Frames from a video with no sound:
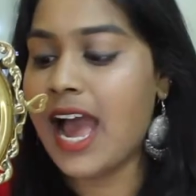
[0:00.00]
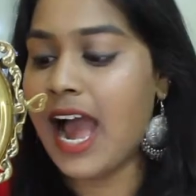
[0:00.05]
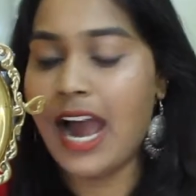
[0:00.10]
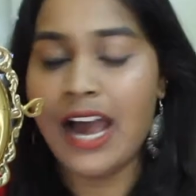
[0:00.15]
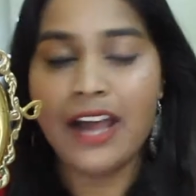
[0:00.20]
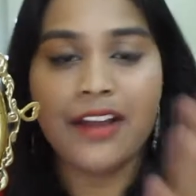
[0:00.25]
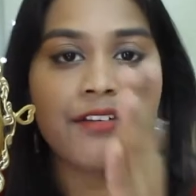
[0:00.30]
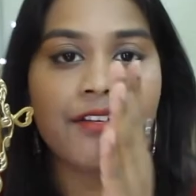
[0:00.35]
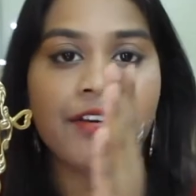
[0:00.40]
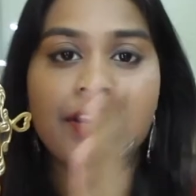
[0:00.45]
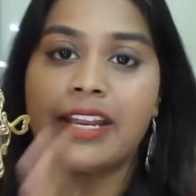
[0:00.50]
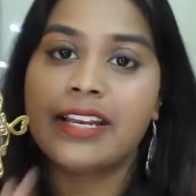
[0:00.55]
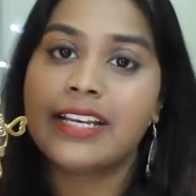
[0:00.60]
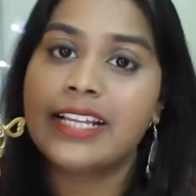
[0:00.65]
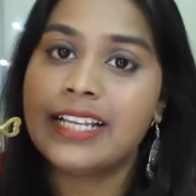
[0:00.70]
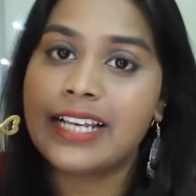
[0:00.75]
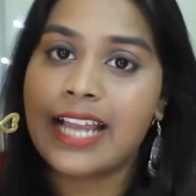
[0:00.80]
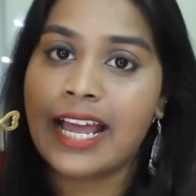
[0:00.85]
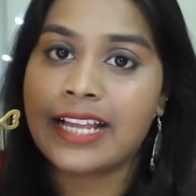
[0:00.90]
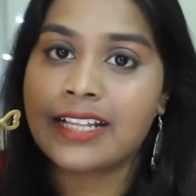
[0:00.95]
I
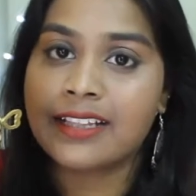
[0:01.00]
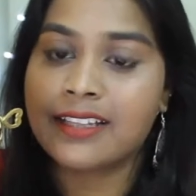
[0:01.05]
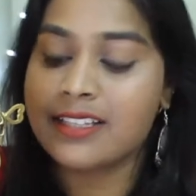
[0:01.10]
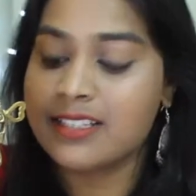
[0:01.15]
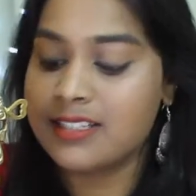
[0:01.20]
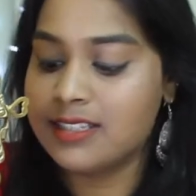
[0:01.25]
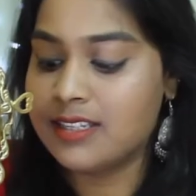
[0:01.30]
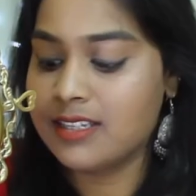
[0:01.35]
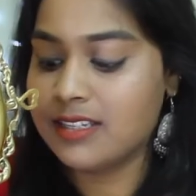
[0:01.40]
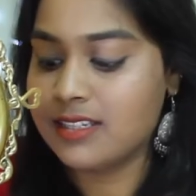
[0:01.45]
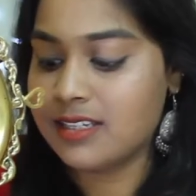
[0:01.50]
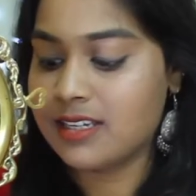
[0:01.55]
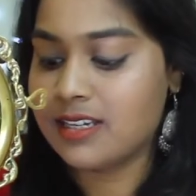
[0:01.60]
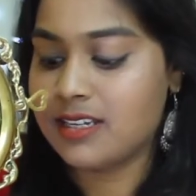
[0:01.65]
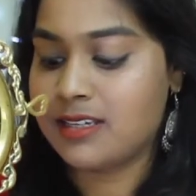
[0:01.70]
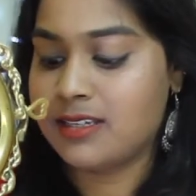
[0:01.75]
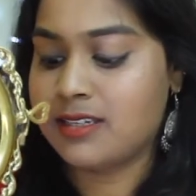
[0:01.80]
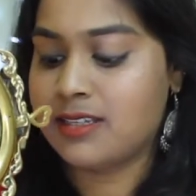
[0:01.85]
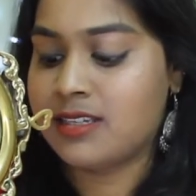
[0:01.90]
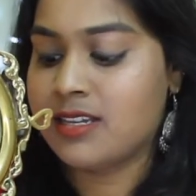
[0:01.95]
really like this. This
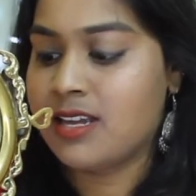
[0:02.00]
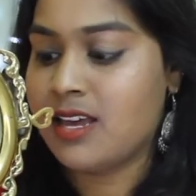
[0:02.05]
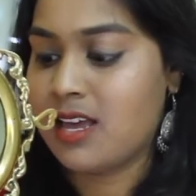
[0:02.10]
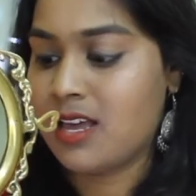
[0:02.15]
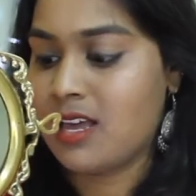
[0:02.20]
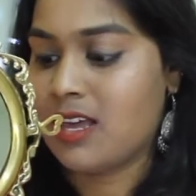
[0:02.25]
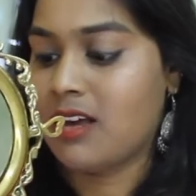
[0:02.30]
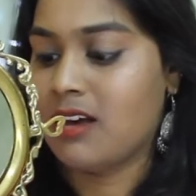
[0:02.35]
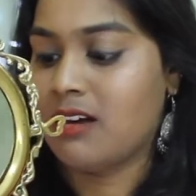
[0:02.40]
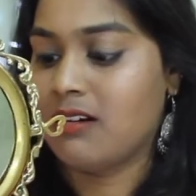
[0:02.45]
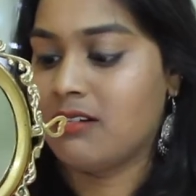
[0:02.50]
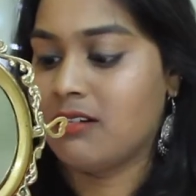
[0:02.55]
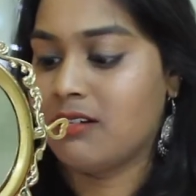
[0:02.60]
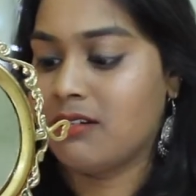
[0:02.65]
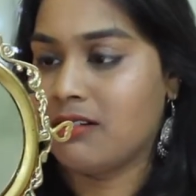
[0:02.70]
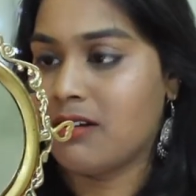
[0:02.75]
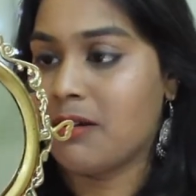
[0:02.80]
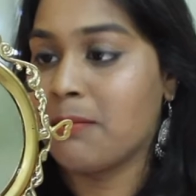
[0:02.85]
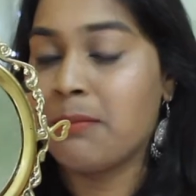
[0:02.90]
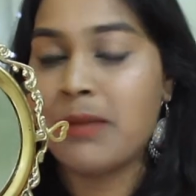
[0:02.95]
is
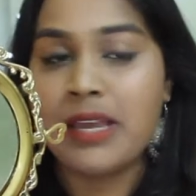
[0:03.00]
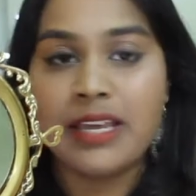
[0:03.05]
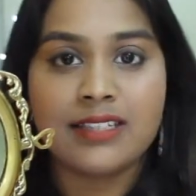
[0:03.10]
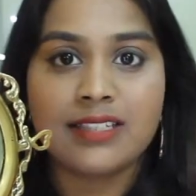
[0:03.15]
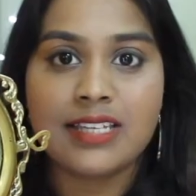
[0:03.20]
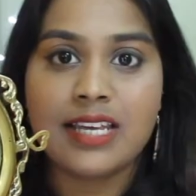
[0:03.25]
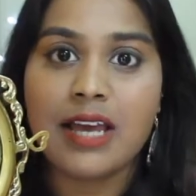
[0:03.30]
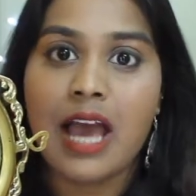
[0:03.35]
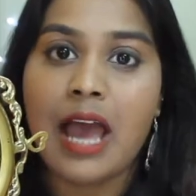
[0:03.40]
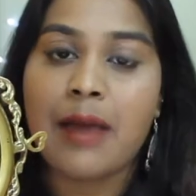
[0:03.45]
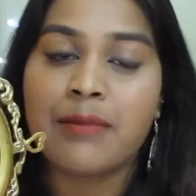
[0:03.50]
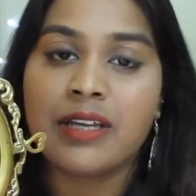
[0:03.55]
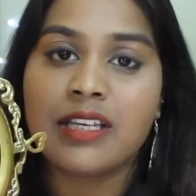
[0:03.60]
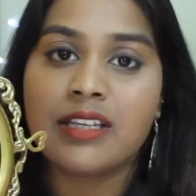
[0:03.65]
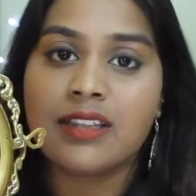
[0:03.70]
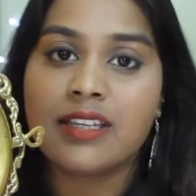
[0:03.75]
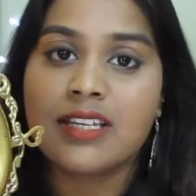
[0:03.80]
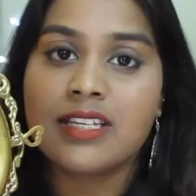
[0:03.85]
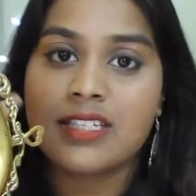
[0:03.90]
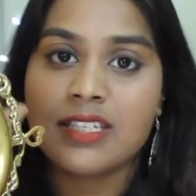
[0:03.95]
amazing. I
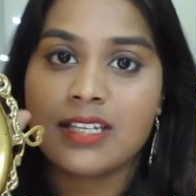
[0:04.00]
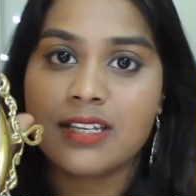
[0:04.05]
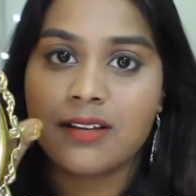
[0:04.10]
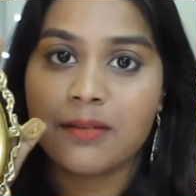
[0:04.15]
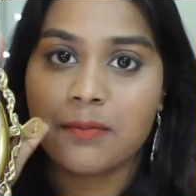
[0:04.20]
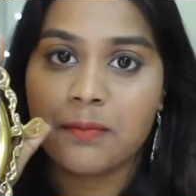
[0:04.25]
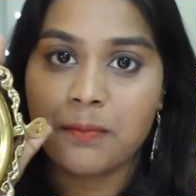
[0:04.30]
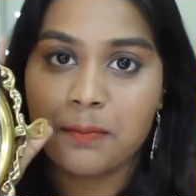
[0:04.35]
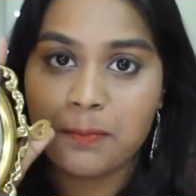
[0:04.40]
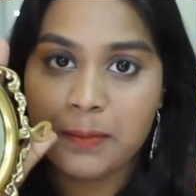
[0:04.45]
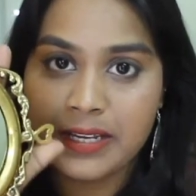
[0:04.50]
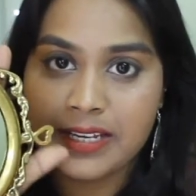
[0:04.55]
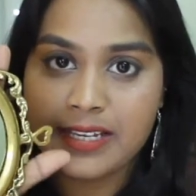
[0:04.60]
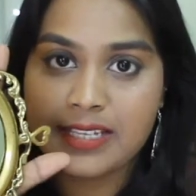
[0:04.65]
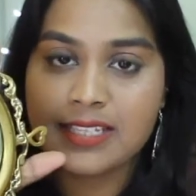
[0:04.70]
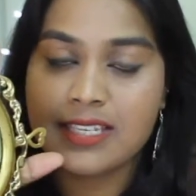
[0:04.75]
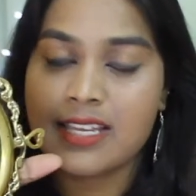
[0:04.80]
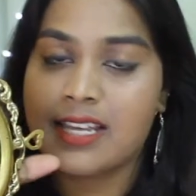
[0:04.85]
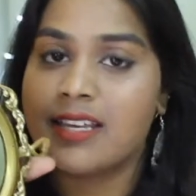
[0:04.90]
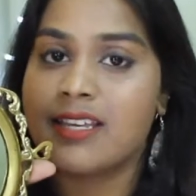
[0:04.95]
mean, this
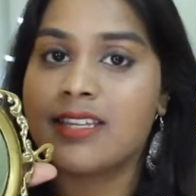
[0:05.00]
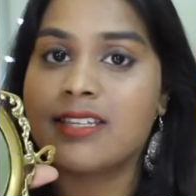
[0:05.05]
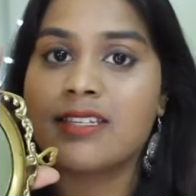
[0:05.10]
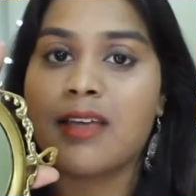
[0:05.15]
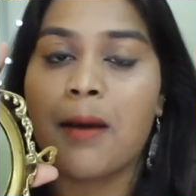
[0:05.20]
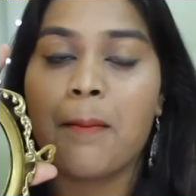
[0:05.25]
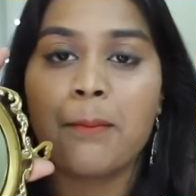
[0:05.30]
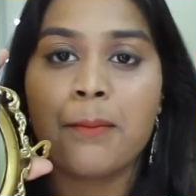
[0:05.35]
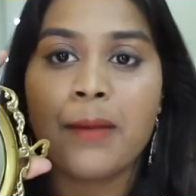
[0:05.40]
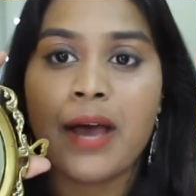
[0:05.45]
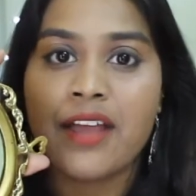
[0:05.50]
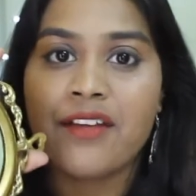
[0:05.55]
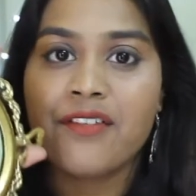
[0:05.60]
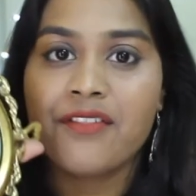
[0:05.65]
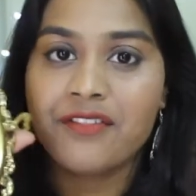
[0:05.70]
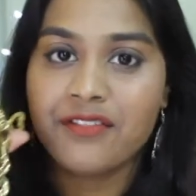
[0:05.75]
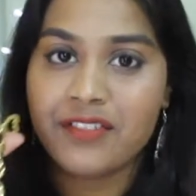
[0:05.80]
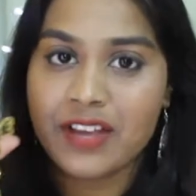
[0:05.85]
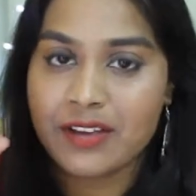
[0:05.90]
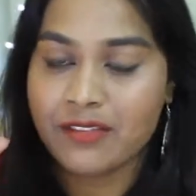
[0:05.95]
piece is my
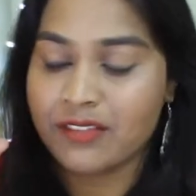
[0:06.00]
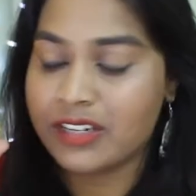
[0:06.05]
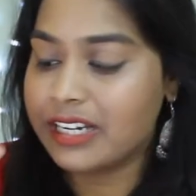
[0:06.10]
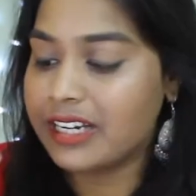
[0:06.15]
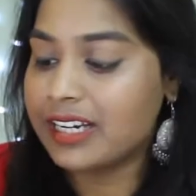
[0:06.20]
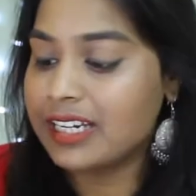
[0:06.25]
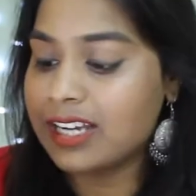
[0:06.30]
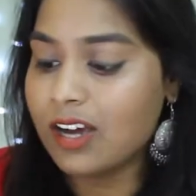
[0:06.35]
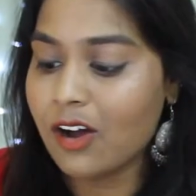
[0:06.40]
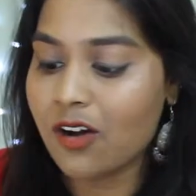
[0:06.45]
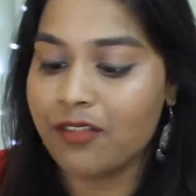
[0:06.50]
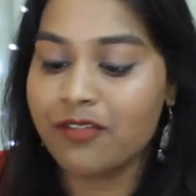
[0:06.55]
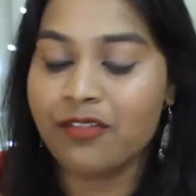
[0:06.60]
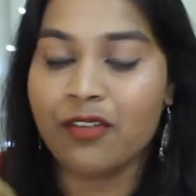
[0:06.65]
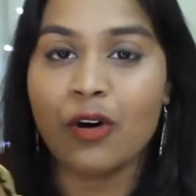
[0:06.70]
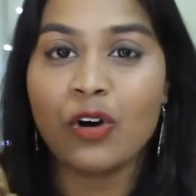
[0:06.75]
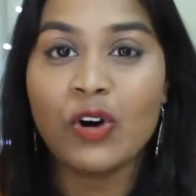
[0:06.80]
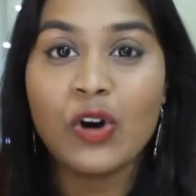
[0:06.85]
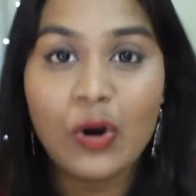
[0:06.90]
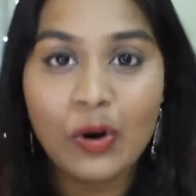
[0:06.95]
favorite of
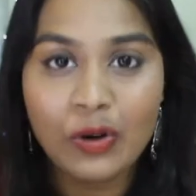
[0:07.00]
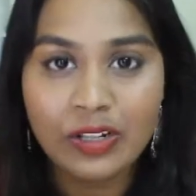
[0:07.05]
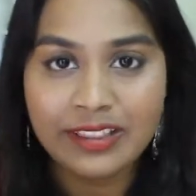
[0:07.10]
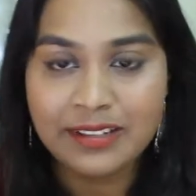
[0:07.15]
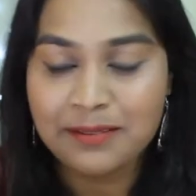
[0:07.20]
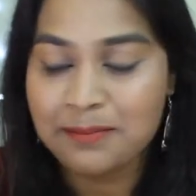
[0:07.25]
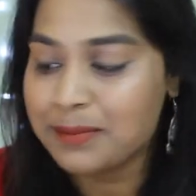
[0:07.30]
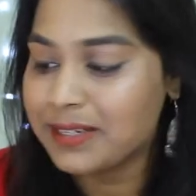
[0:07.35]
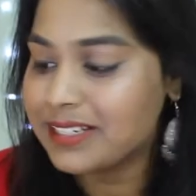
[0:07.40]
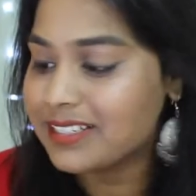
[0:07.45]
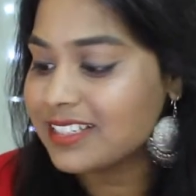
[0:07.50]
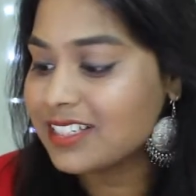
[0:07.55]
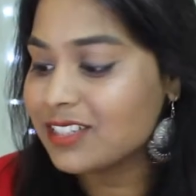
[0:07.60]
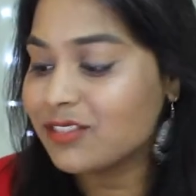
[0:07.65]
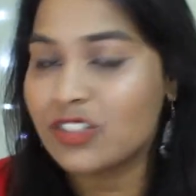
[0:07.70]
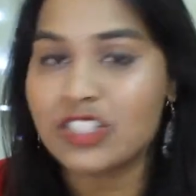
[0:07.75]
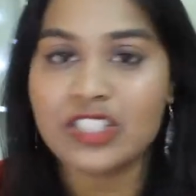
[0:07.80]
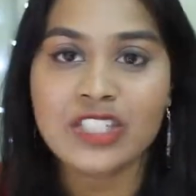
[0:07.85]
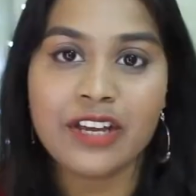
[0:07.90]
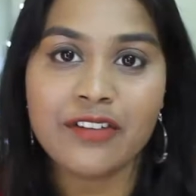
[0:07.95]
all the pieces
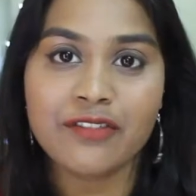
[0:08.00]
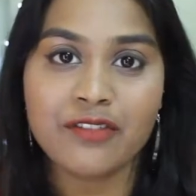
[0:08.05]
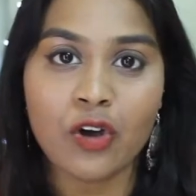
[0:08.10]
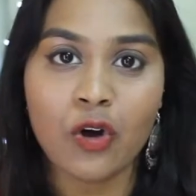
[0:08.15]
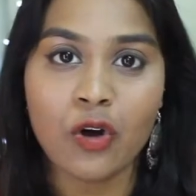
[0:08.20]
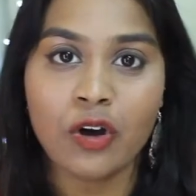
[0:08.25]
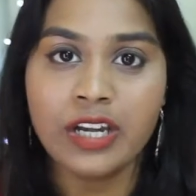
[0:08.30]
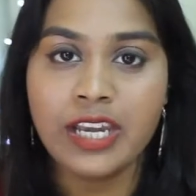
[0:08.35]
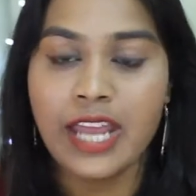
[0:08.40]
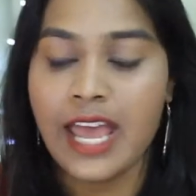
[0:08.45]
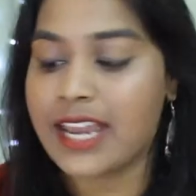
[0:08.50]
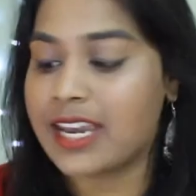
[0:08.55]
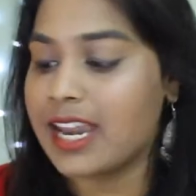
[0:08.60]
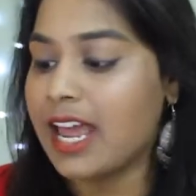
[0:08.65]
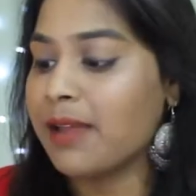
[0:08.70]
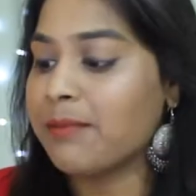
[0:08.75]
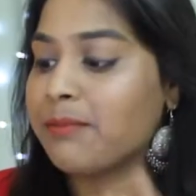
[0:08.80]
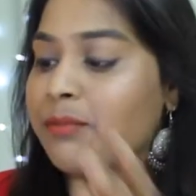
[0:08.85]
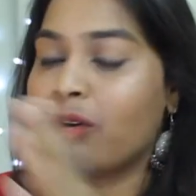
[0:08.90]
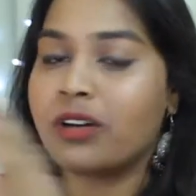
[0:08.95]
which I've got, and
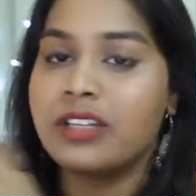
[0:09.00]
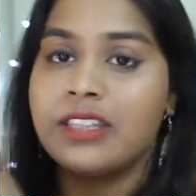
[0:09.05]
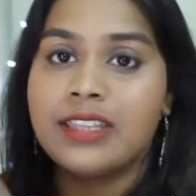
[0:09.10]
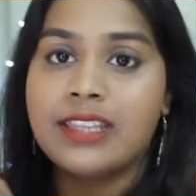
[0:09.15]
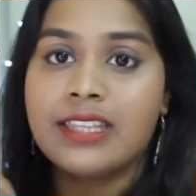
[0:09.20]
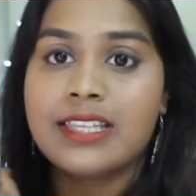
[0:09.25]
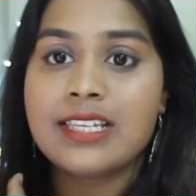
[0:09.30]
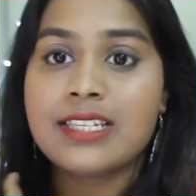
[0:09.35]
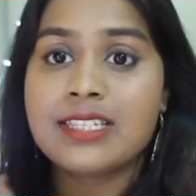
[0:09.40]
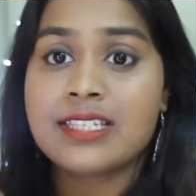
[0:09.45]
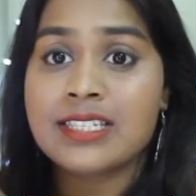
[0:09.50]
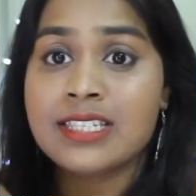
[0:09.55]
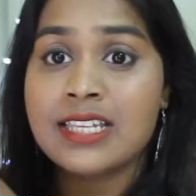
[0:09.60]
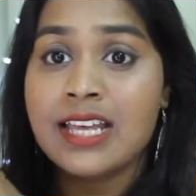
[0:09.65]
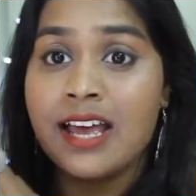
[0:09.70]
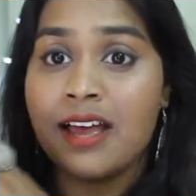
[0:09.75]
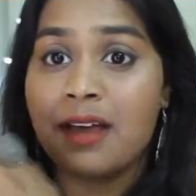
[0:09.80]
I bought this